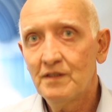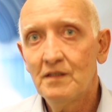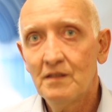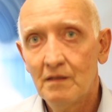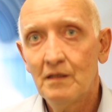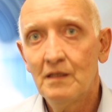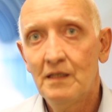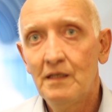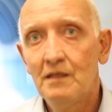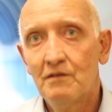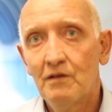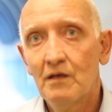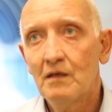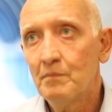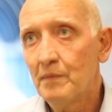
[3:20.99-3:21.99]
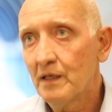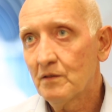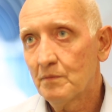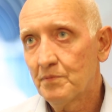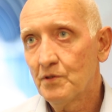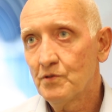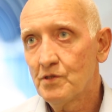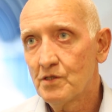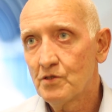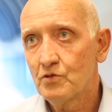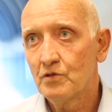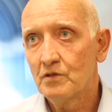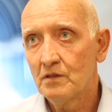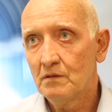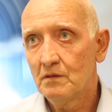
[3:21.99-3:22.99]
the Intel
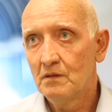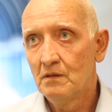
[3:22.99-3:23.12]
microprocessor,